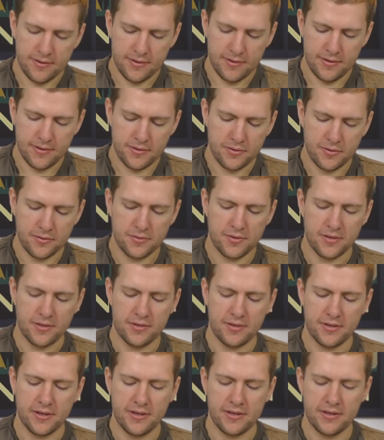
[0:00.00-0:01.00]
It's also,
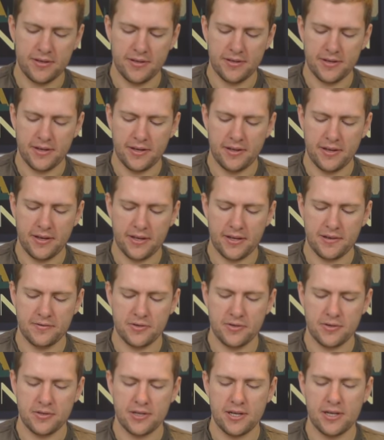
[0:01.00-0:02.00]
it, it gives you
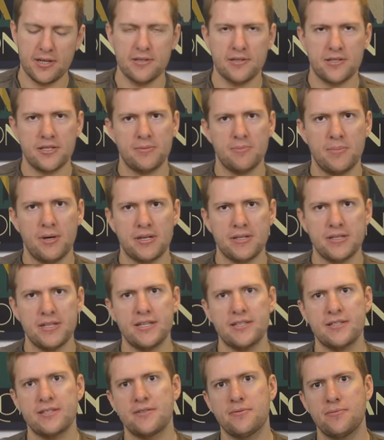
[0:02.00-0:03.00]
a certain
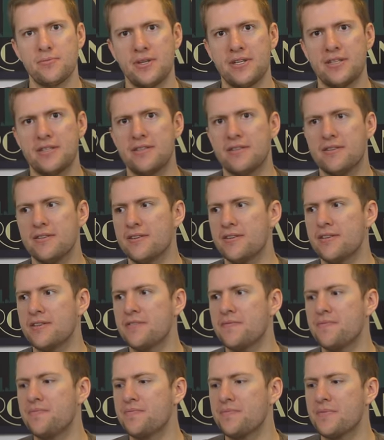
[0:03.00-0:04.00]
smugness when, like,
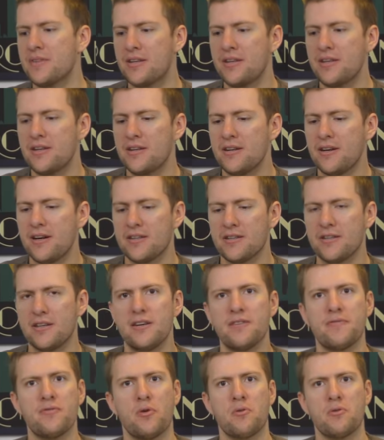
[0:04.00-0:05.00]
I don't know,
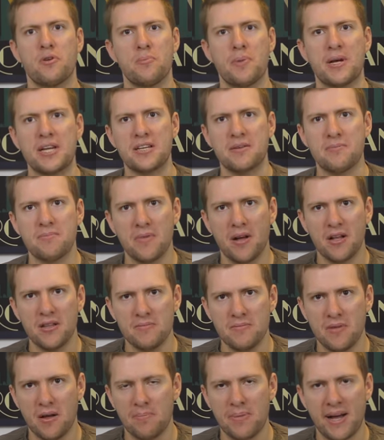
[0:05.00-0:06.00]
if I want to make a, a,
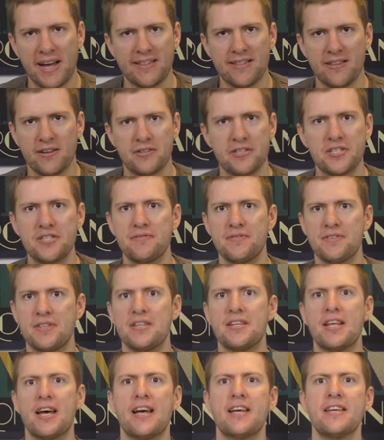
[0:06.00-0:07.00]
a packed lunch for the
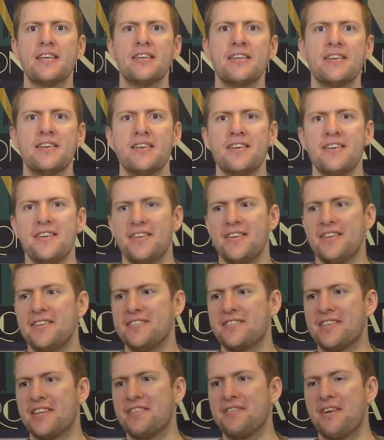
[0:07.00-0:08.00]
day,
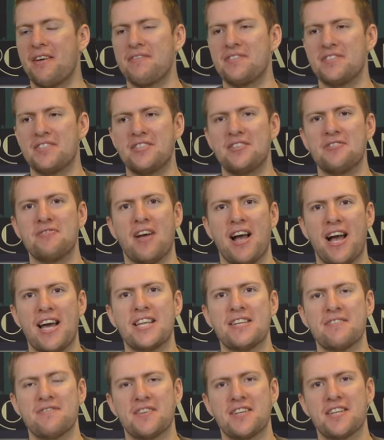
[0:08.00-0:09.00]
instead of having to do
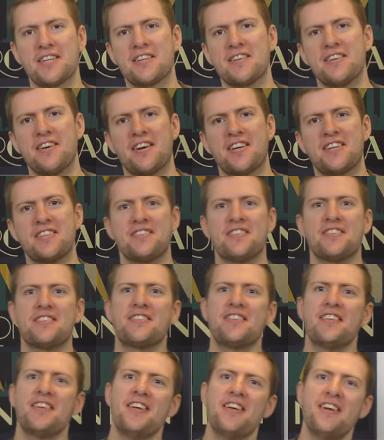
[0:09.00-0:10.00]
anything, I can
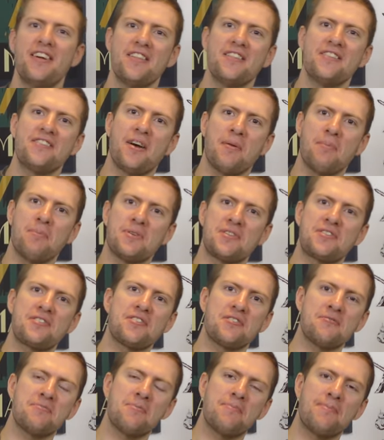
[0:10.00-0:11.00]
just dump a
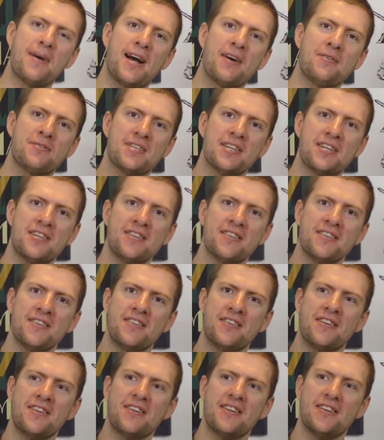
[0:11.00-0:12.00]
scoop of powder
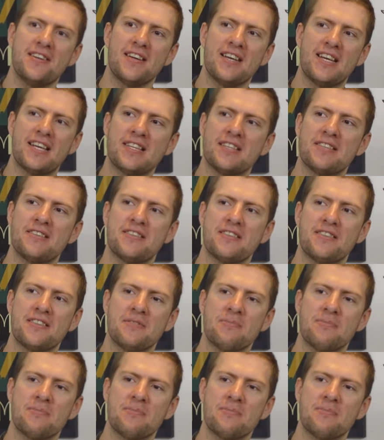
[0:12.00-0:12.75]
in a in a